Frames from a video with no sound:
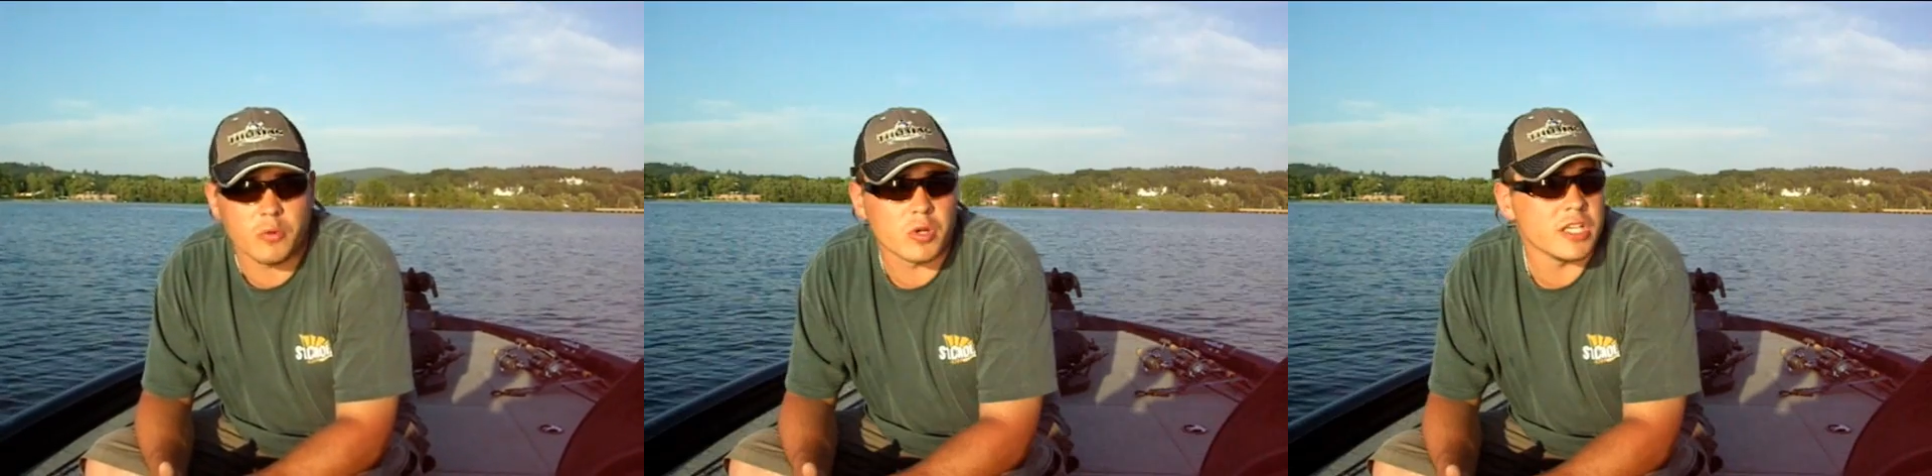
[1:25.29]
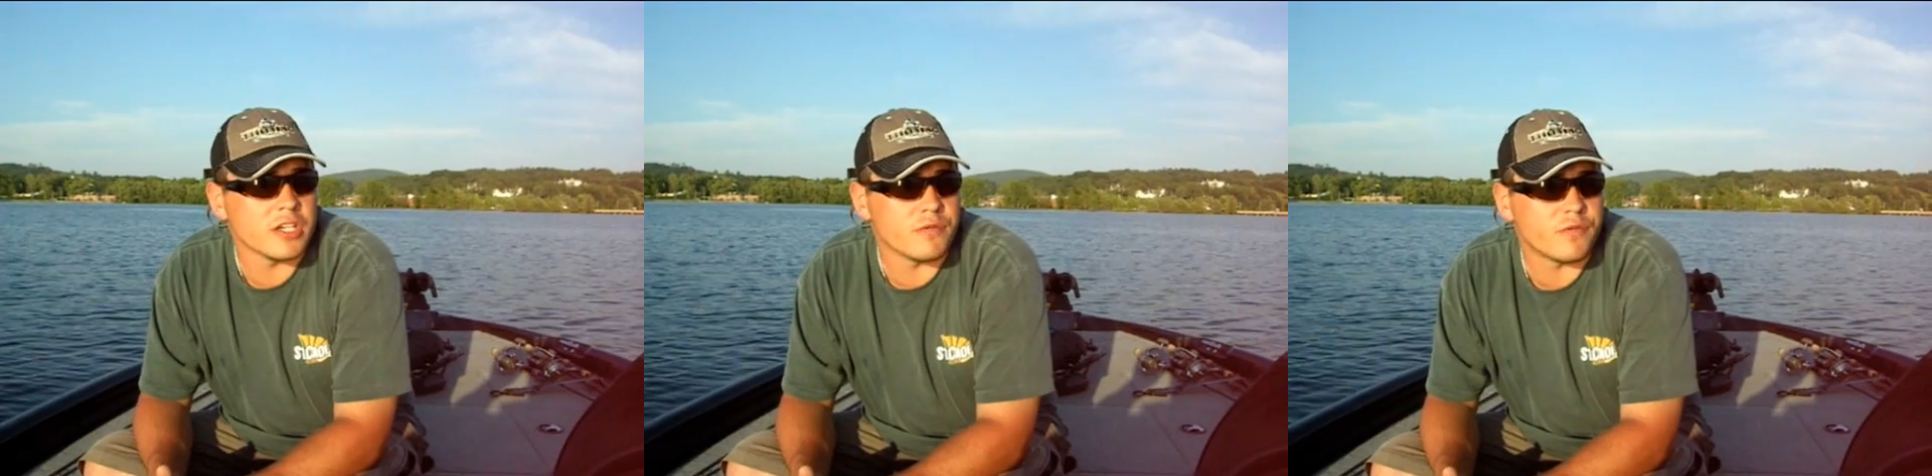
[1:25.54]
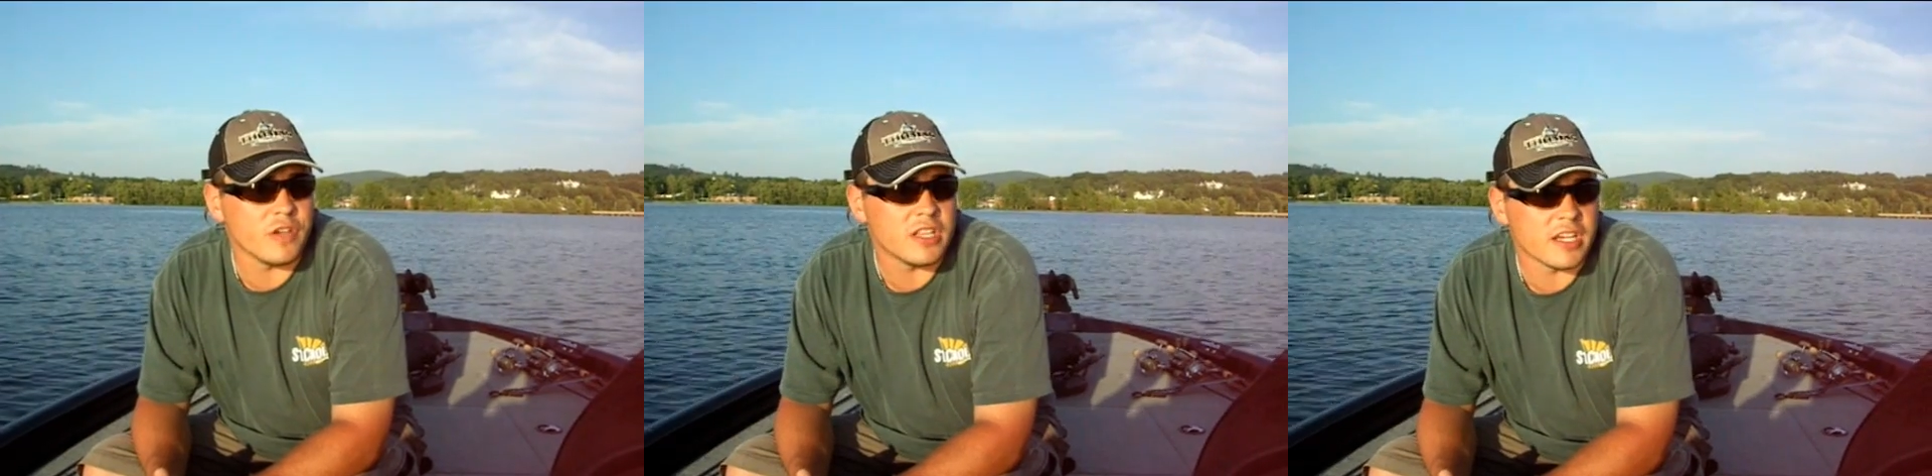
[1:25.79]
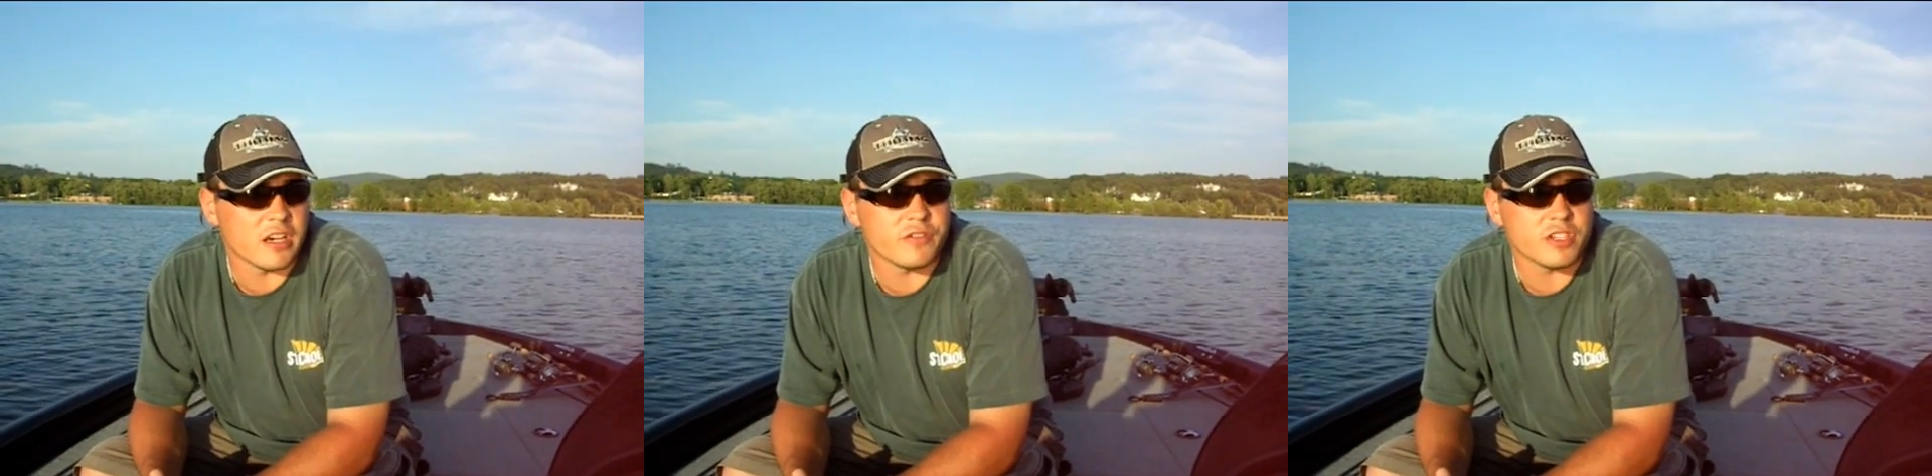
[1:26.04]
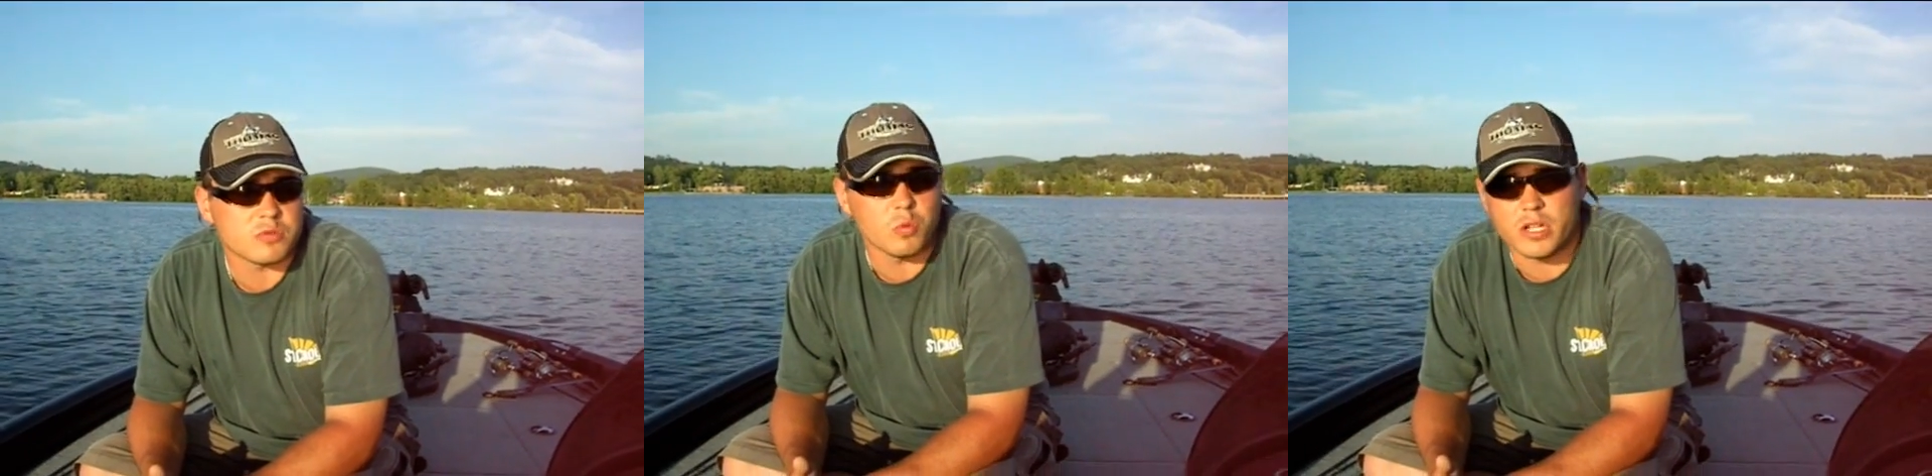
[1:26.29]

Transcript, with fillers: uh, had a really good feeling of this